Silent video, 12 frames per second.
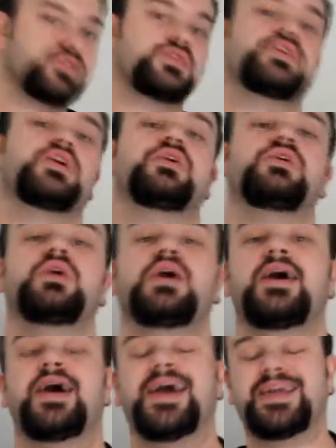So
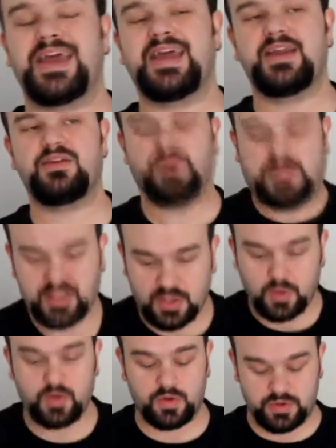again, it
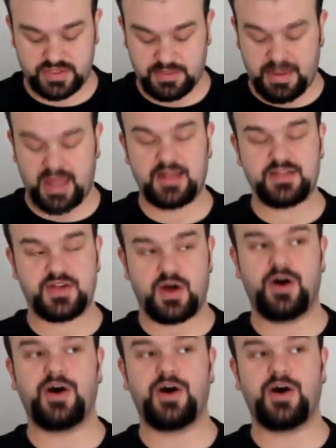really all depends